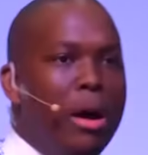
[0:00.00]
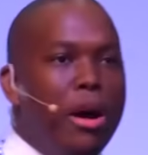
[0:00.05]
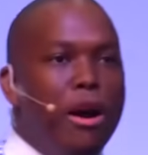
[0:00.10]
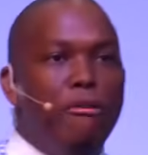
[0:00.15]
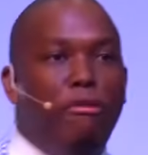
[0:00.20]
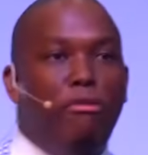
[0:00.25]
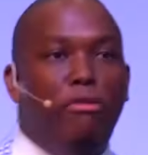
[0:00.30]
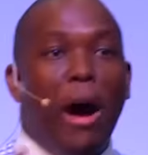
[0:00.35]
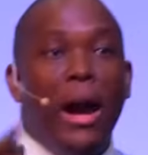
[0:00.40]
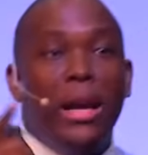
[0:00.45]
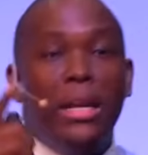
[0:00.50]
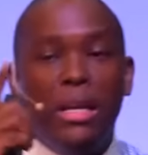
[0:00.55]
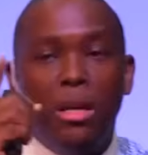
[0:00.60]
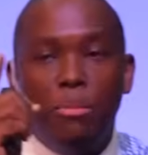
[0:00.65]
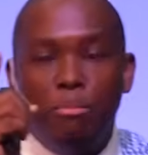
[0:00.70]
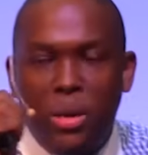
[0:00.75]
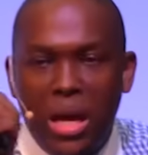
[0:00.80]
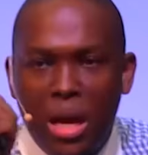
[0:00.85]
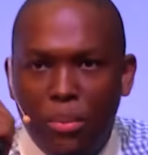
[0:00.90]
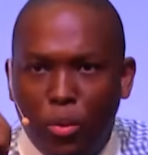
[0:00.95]
Finding
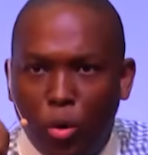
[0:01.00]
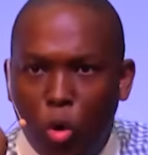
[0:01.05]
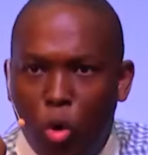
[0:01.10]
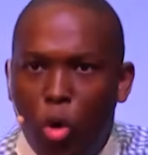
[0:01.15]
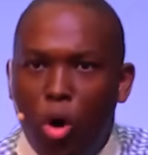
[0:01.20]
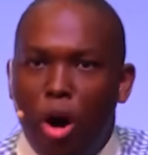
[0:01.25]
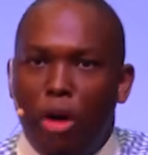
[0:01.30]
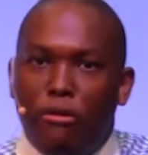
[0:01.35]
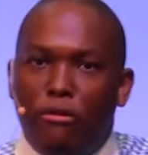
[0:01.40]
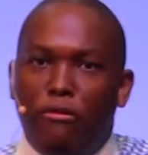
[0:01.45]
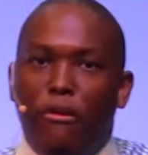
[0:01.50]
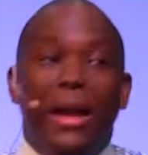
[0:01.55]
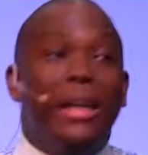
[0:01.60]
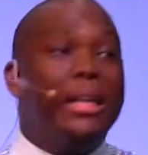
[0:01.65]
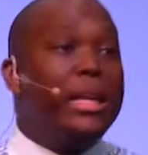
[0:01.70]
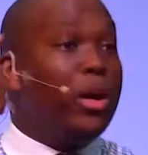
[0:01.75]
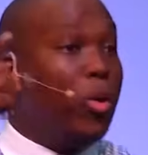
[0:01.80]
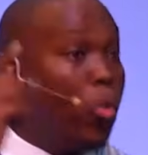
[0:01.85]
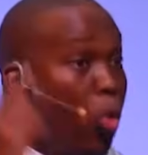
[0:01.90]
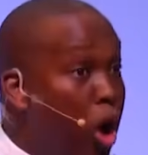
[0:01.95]
people who are
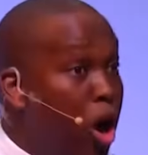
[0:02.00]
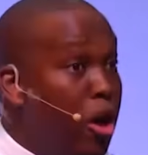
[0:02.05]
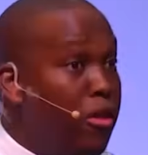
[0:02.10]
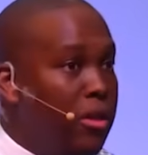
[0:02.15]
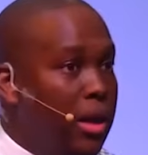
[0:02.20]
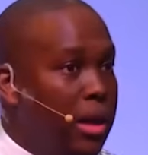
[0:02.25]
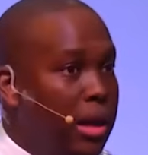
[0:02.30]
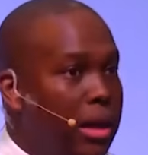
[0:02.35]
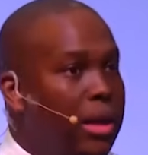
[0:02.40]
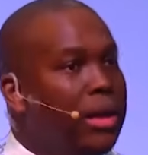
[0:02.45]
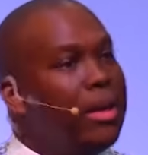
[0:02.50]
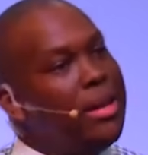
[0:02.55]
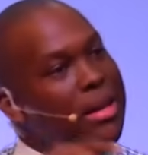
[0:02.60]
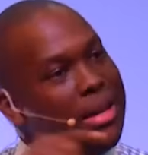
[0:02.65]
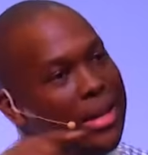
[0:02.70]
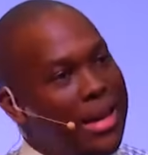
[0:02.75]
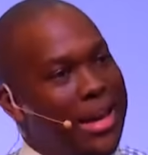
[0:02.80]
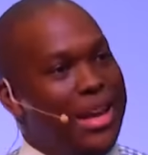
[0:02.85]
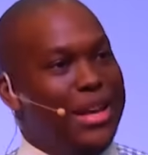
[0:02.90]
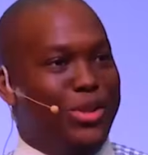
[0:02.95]
funding worthy
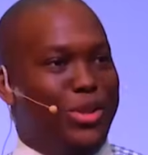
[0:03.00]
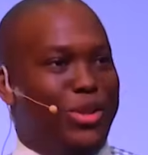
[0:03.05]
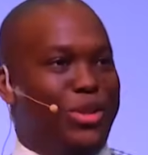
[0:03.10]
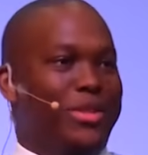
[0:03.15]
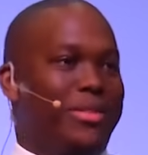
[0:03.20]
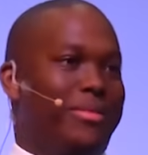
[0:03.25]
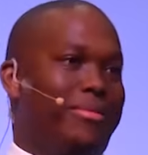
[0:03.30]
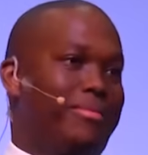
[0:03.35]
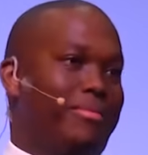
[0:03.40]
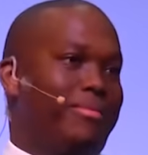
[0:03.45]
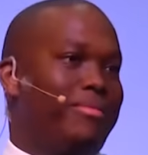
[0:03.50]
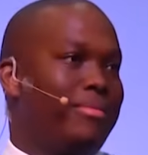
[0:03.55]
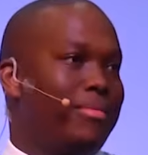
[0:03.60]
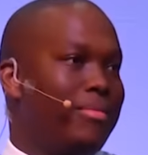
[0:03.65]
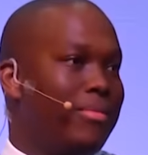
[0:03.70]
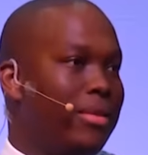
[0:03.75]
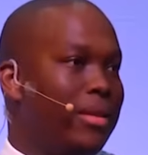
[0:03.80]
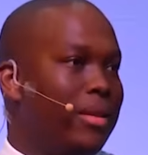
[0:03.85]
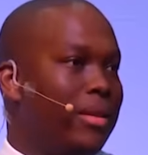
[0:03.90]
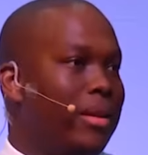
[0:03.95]
is.
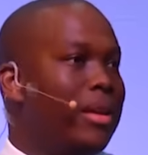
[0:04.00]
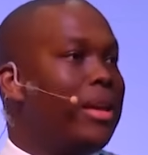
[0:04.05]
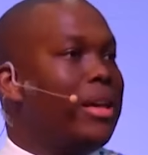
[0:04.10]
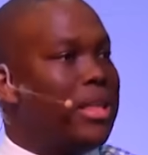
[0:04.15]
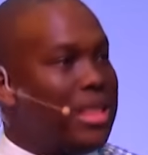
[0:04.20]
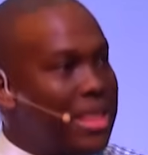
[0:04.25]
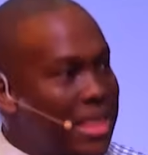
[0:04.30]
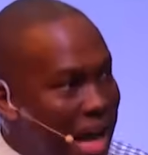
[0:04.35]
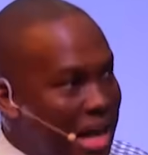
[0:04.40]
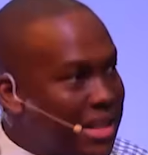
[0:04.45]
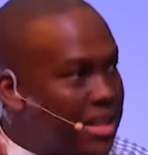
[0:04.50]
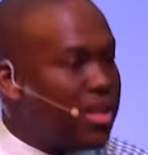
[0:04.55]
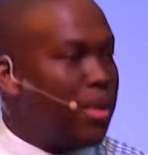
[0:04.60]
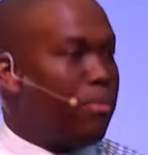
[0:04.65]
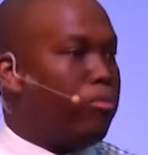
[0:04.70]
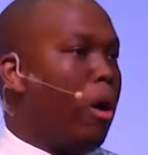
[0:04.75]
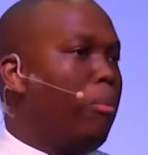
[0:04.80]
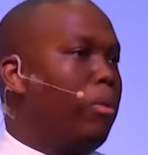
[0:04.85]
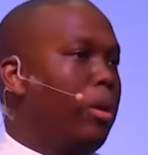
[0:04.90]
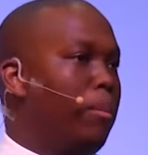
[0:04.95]
That's the
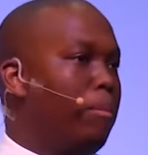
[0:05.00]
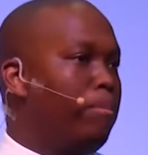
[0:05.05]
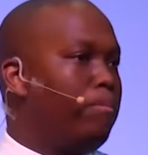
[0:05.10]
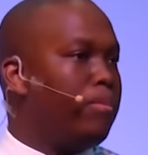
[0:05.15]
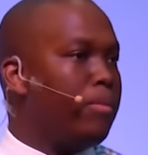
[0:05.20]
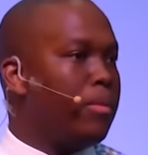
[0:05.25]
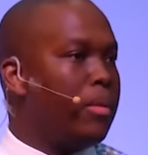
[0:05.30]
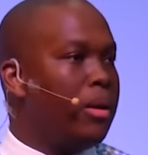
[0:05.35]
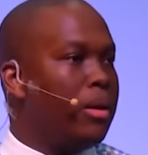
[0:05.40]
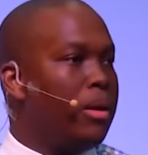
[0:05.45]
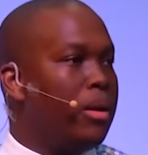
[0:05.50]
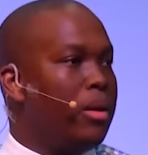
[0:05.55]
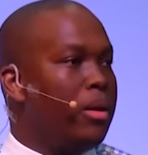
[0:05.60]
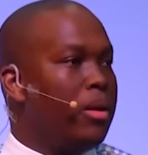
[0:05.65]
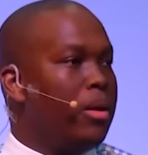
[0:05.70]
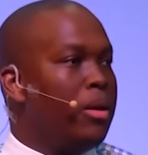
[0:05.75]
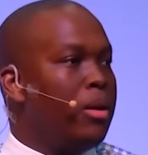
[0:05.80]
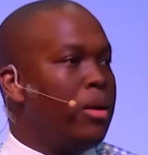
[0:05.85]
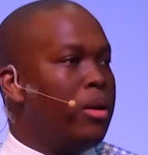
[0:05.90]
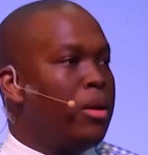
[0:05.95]
problem.
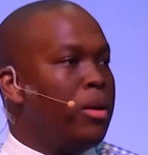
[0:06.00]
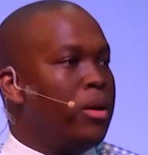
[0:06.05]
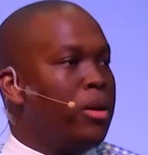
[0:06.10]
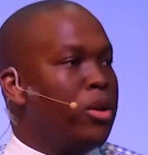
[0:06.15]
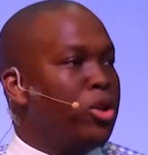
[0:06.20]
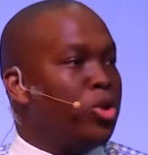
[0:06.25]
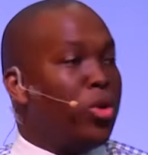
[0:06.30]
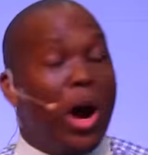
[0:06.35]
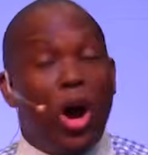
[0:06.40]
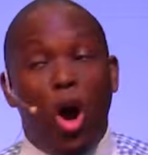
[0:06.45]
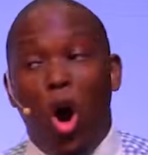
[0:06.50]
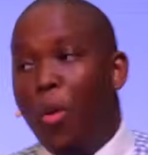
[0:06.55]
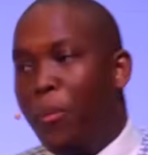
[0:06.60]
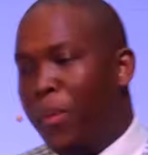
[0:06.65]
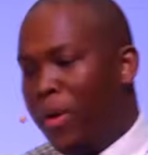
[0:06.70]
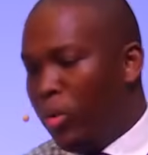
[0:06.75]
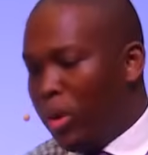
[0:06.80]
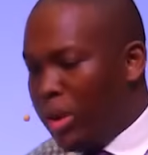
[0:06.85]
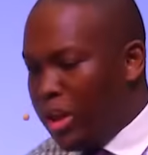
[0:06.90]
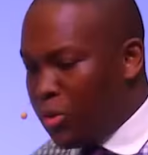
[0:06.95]
So I
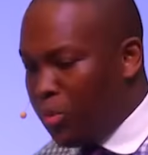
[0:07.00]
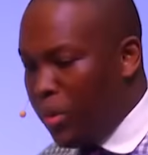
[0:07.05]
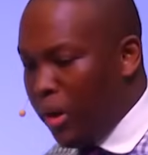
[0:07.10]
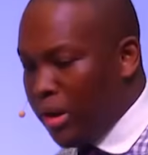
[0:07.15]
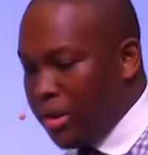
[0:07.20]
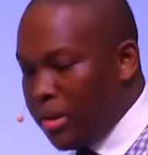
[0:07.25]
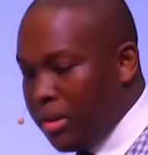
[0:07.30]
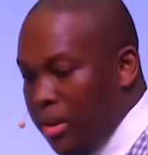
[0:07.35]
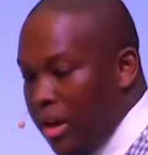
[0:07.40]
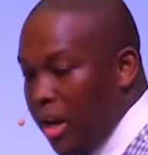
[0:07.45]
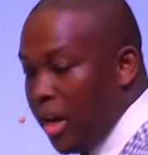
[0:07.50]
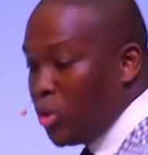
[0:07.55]
open with this because here's